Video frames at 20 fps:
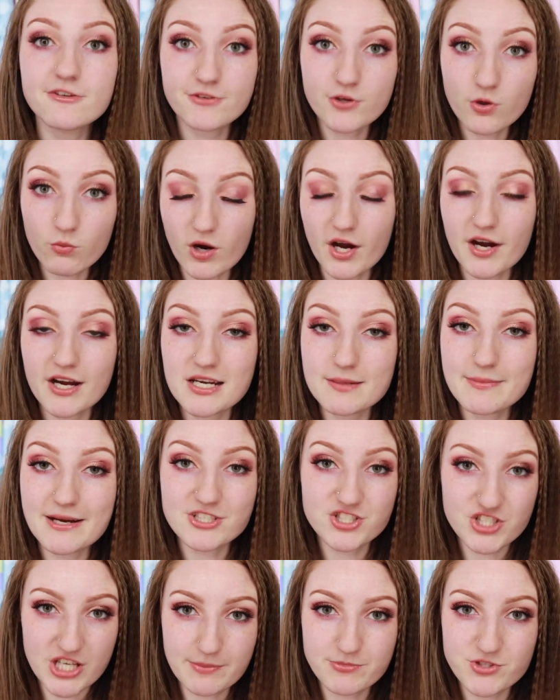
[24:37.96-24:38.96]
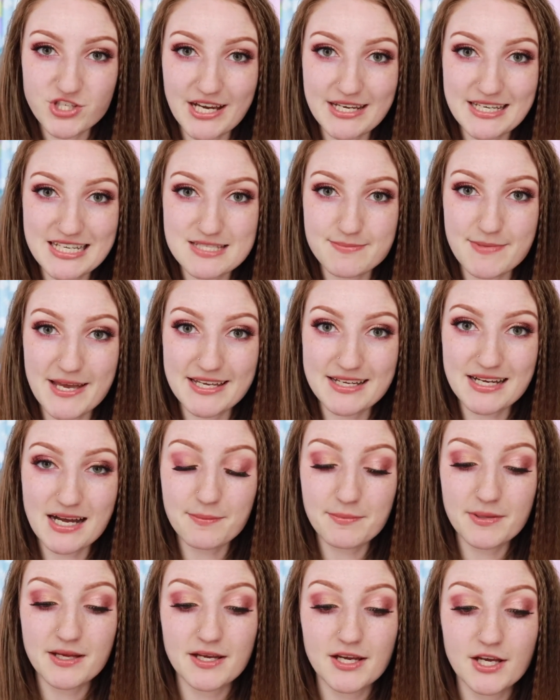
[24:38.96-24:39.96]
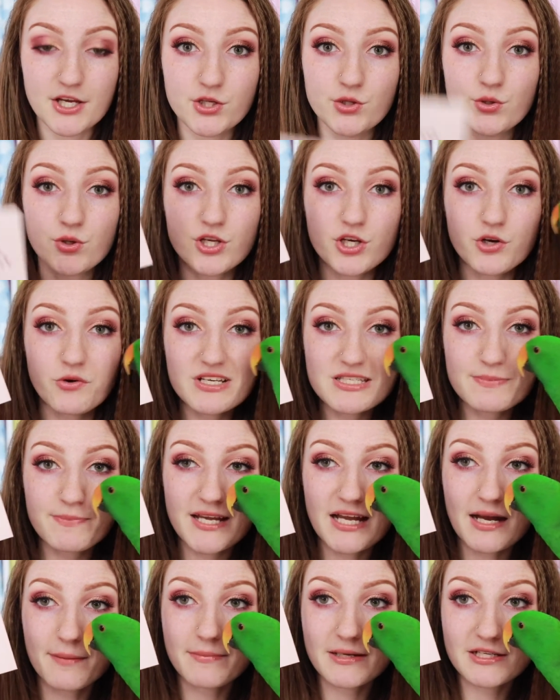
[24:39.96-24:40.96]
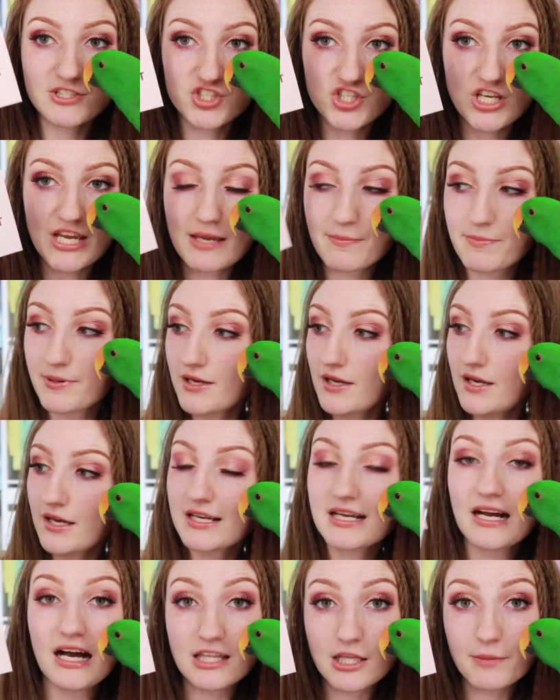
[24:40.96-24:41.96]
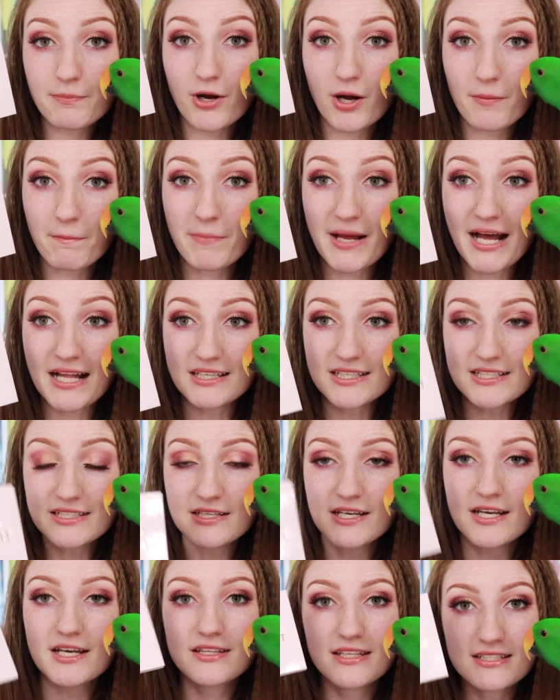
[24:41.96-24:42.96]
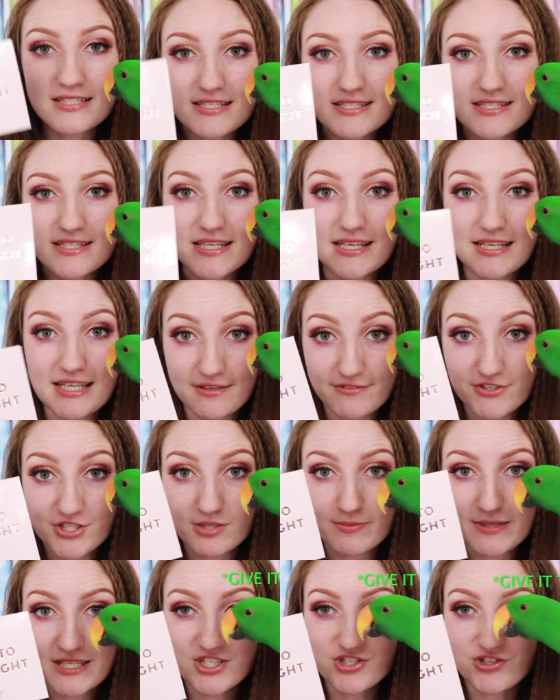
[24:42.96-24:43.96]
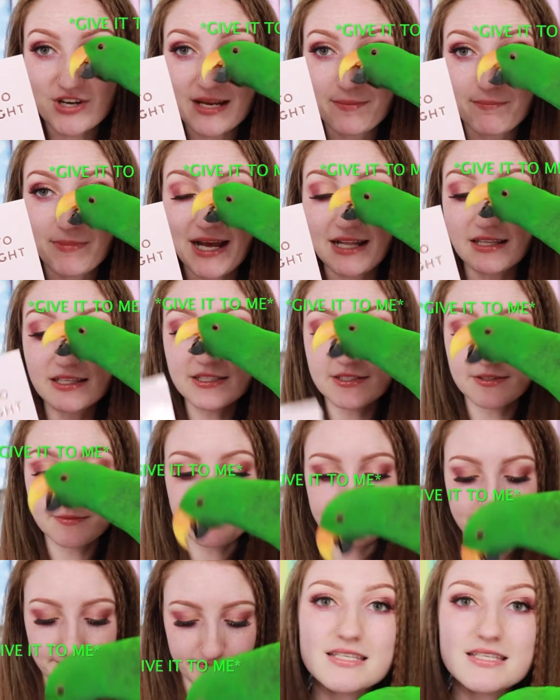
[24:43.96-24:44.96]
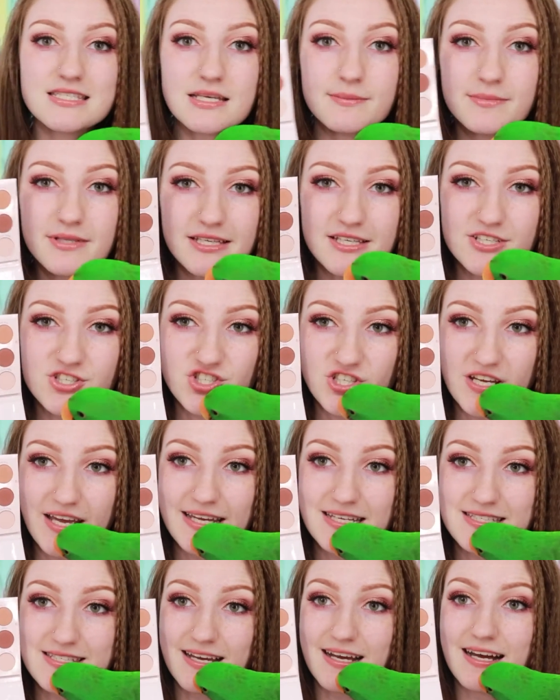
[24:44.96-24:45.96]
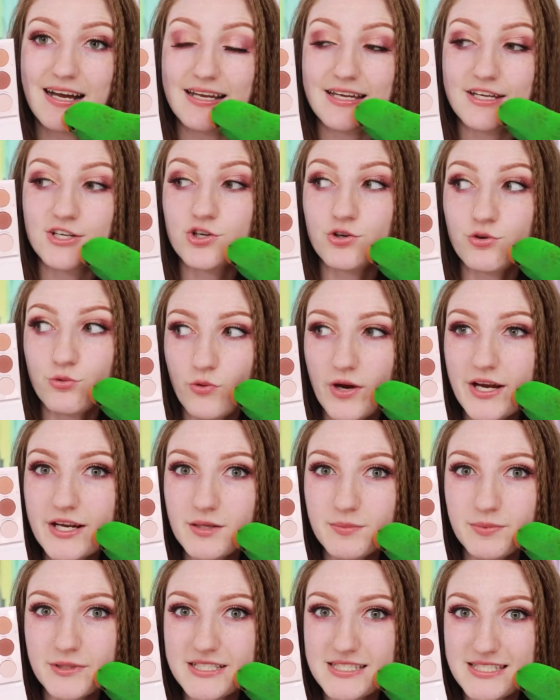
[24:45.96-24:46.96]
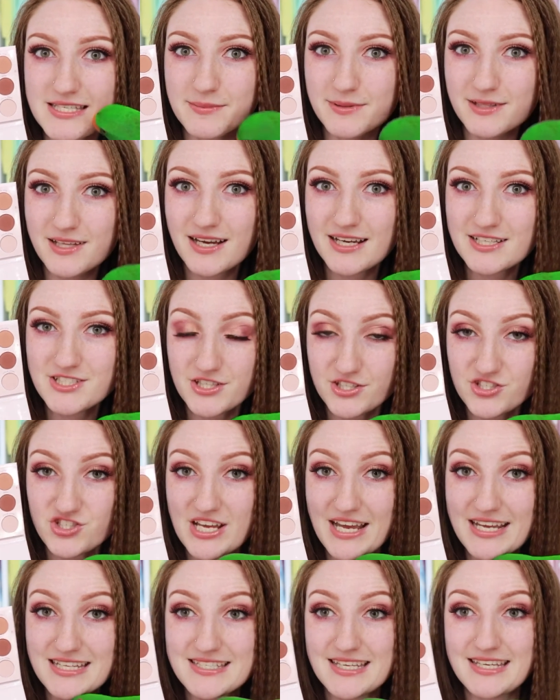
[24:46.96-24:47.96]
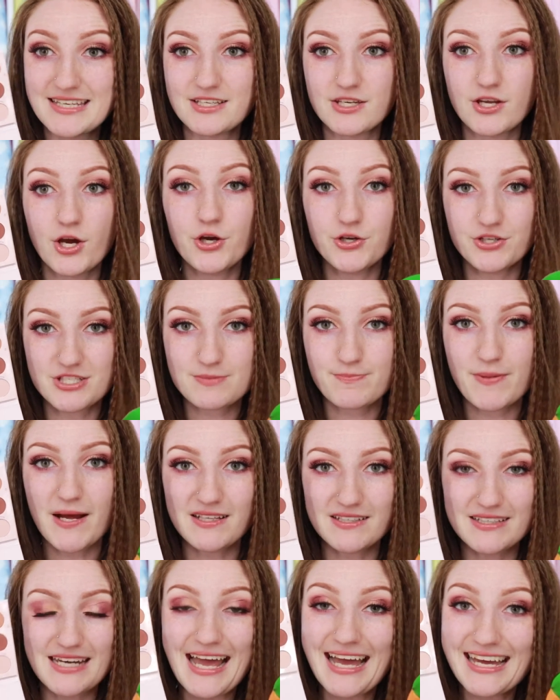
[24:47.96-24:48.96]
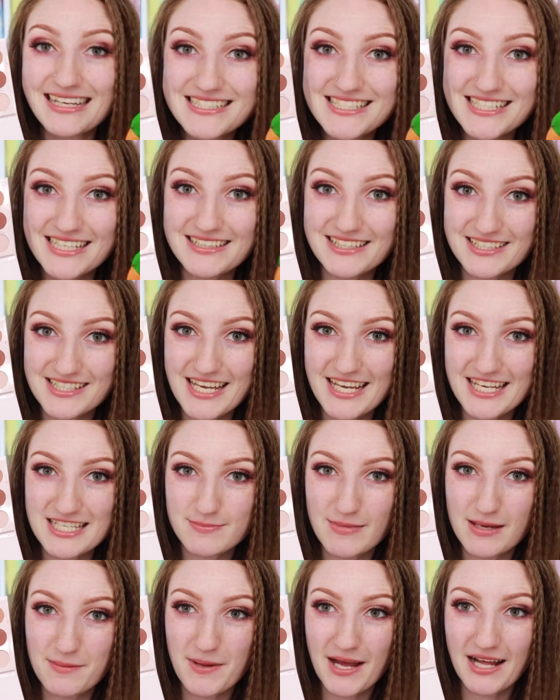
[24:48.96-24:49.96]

if you're worried about cheap Chinese makeup, you can always pick up a cheap ColourPop palette. This is the Give It To Me Straight palette. Some of these shades are incredibly similar to the shades in HUDA's palette and in the Tease Me